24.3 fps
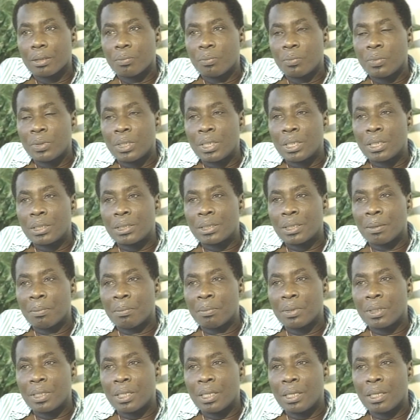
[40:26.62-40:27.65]
We did
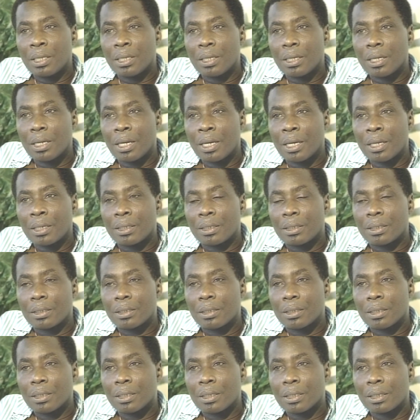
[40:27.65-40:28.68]
something at
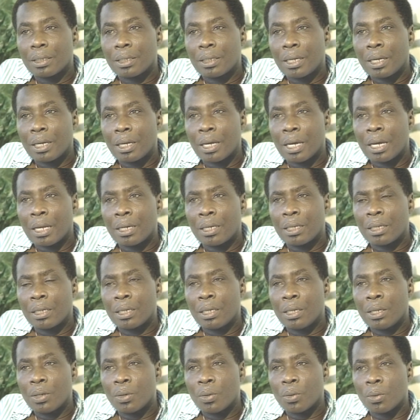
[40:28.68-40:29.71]

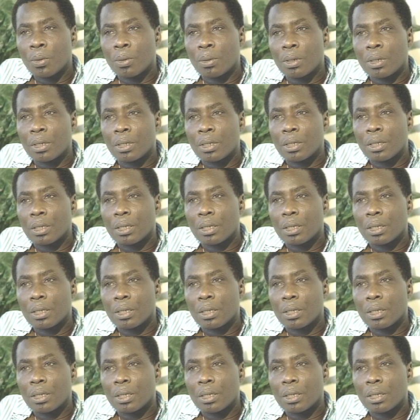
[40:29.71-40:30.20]
Carnegie Hall, right?